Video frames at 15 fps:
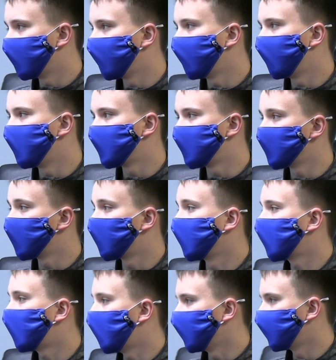of this is what a
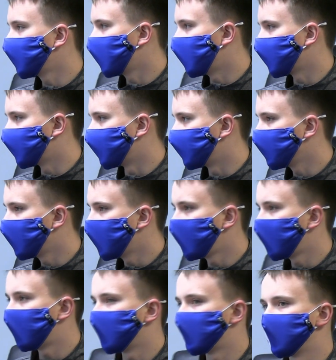college class is like.
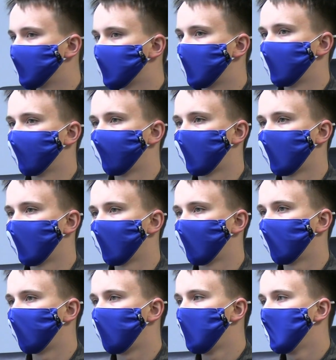This is kind of
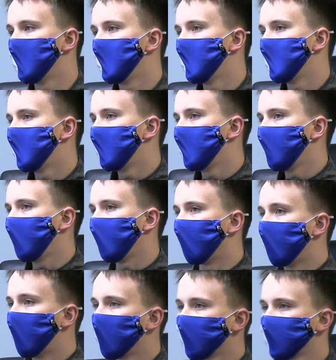how it
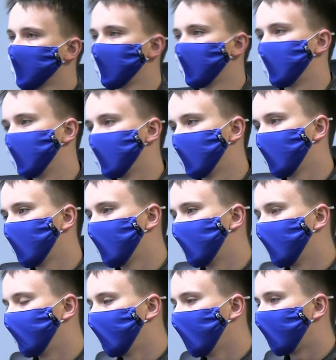works, with
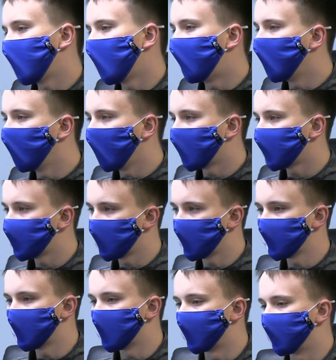a couple lectures
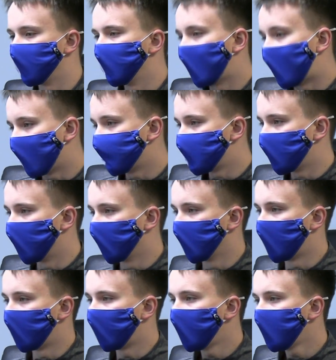and then a lab to go
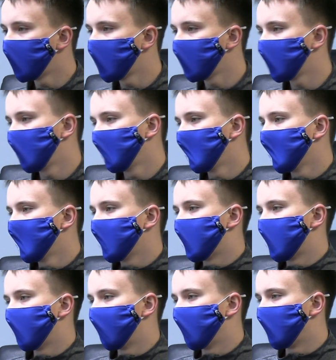along with it.
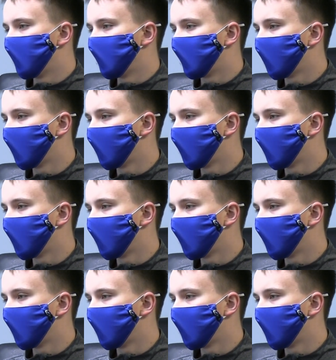And